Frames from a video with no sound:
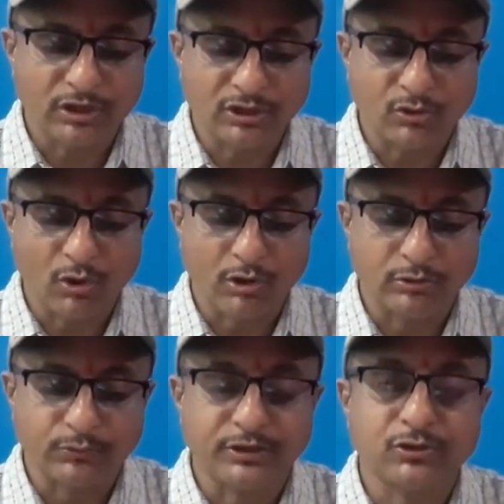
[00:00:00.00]
it
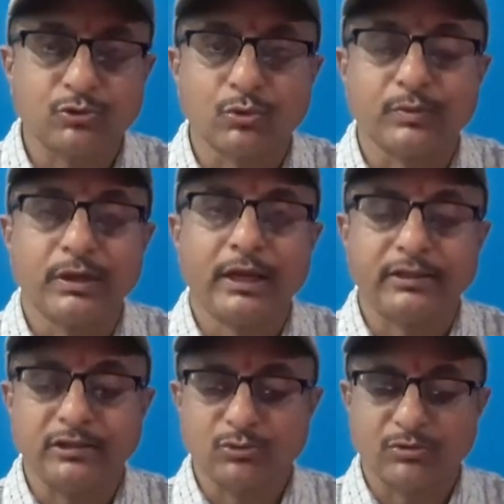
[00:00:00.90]
on with soap.
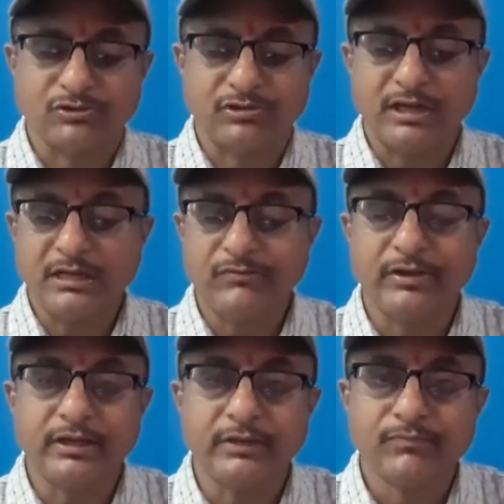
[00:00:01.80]
And this was really
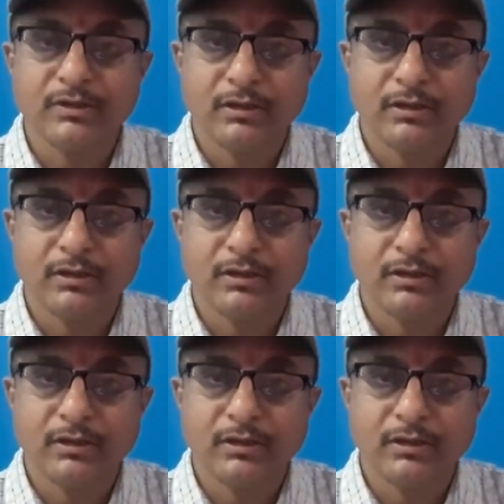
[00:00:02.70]
very